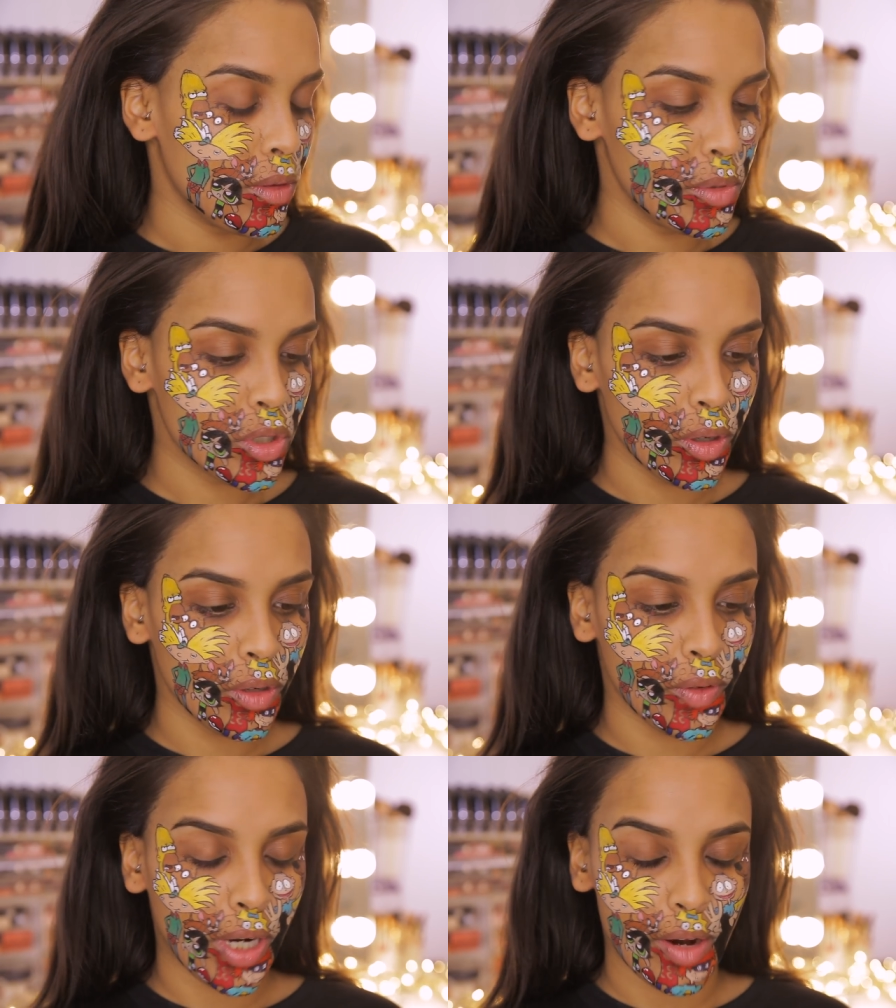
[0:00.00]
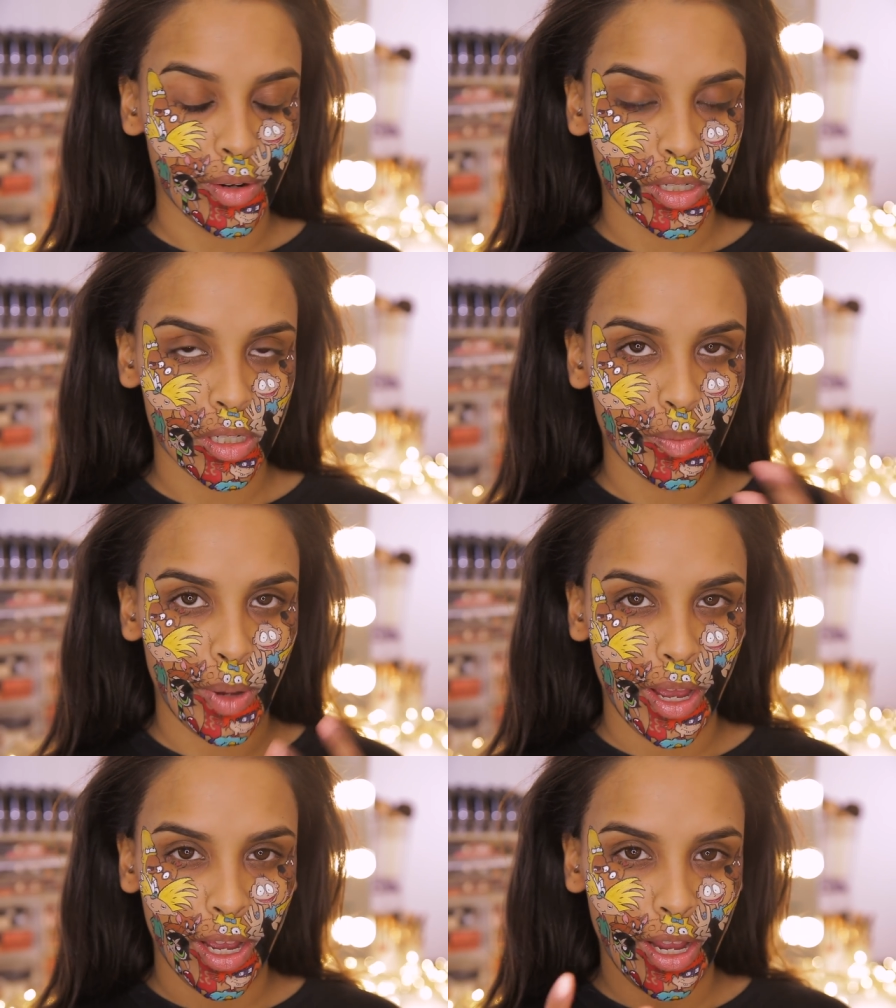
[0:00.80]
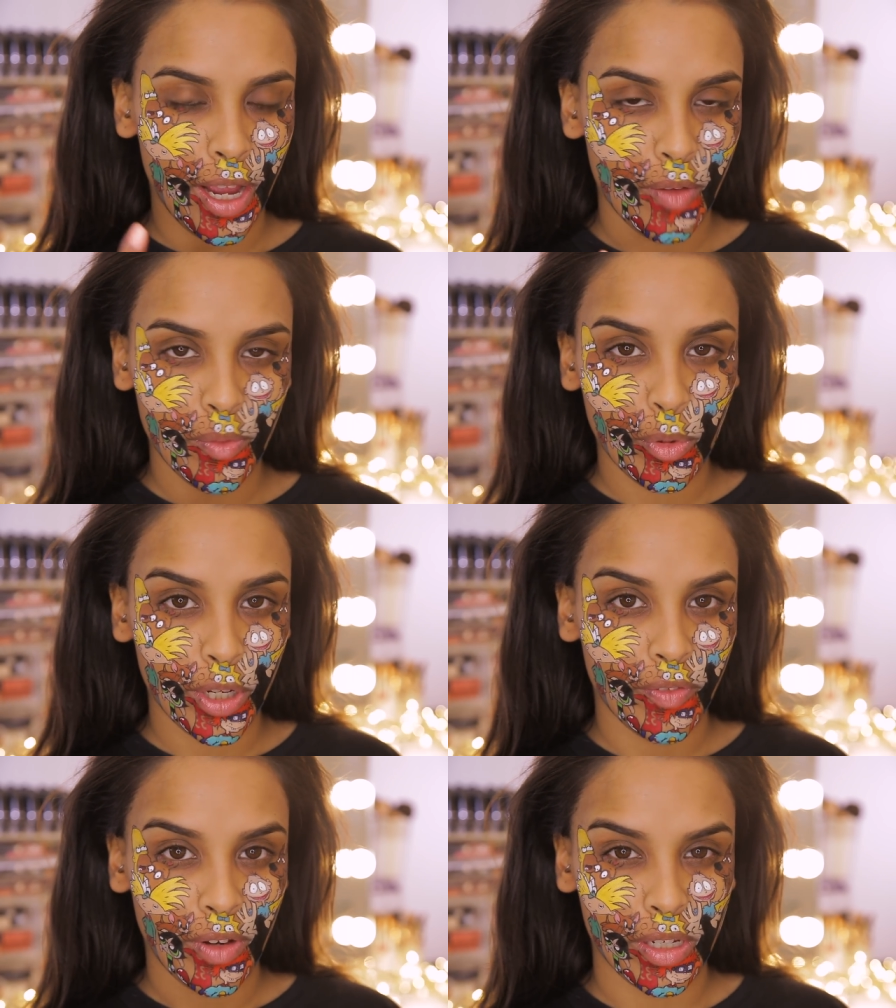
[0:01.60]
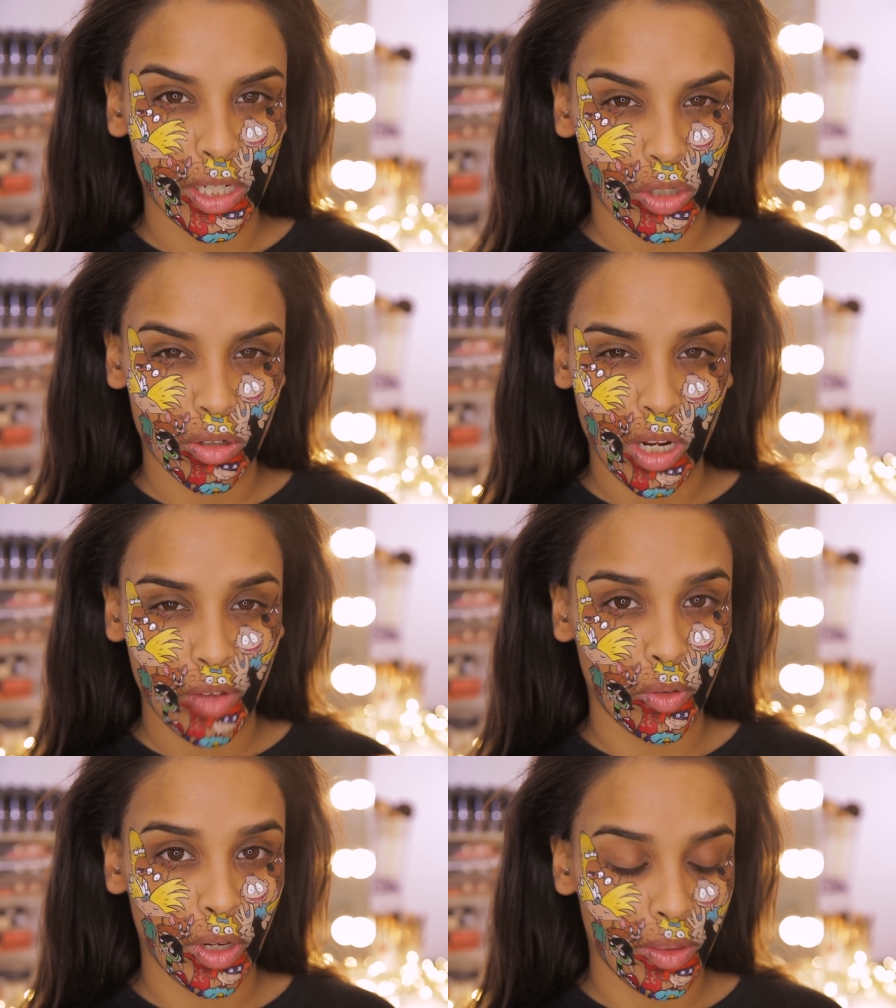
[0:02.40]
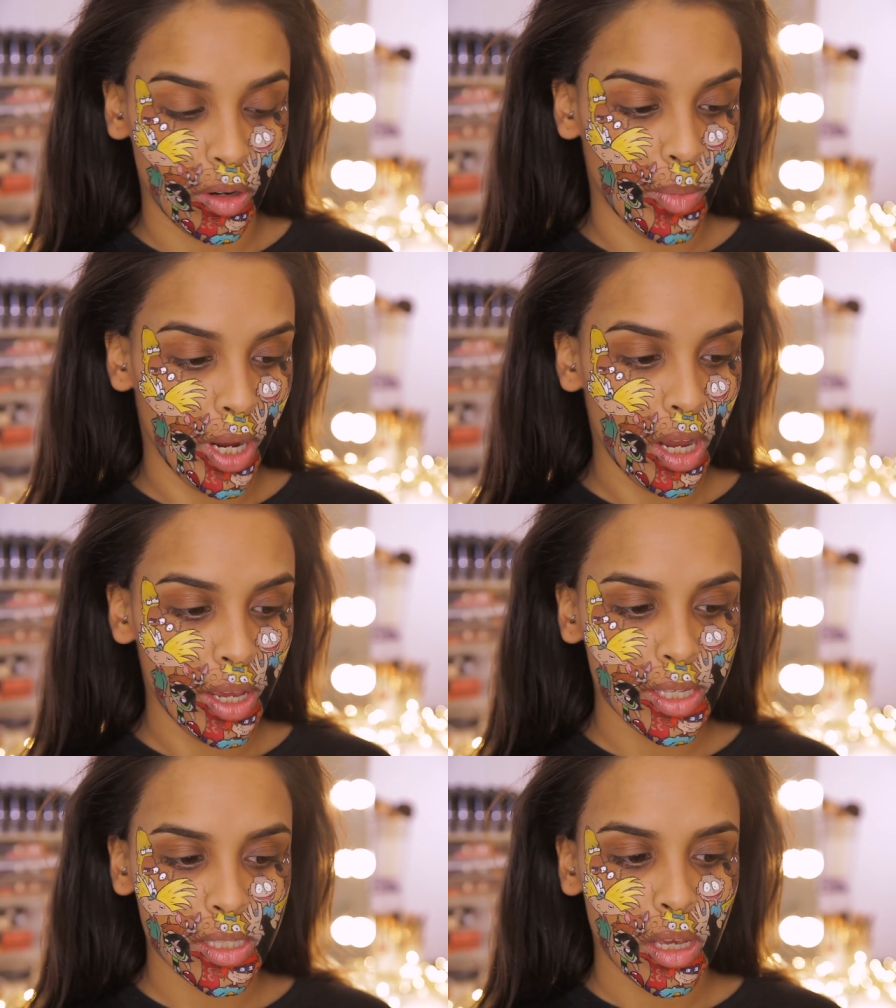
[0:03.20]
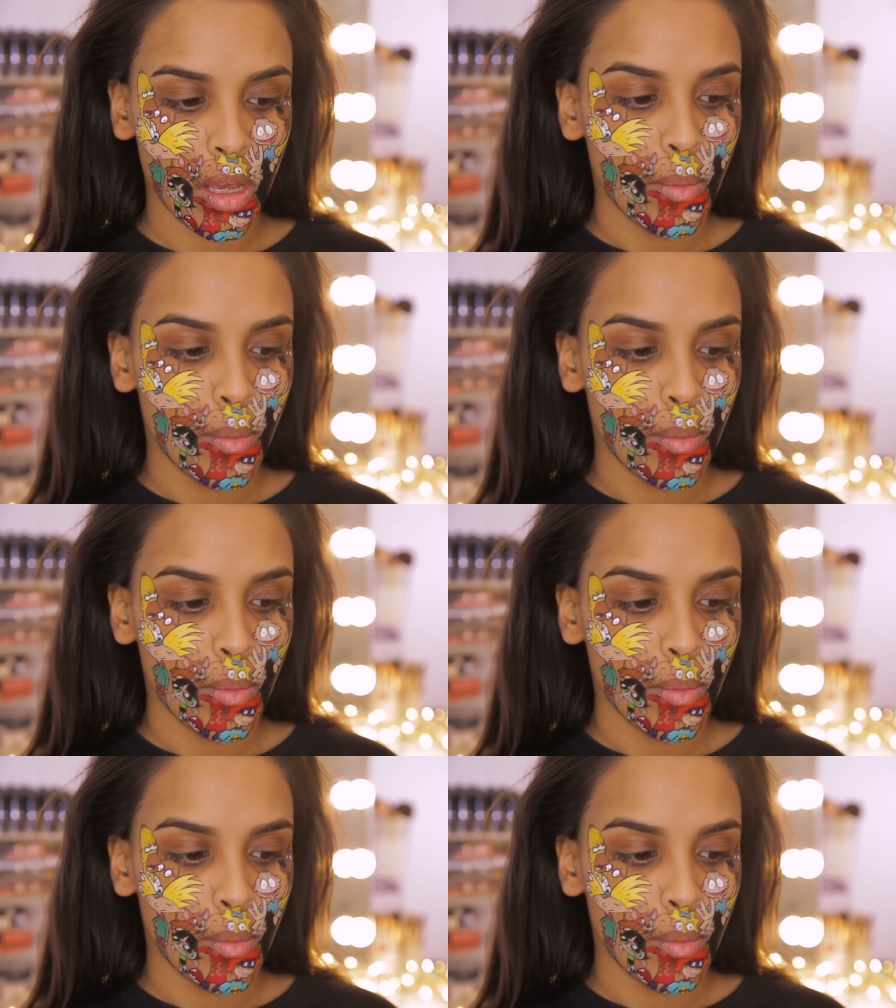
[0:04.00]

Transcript: the majority of our characters, but I haven't put any foundation, I haven't got anything on my eyes.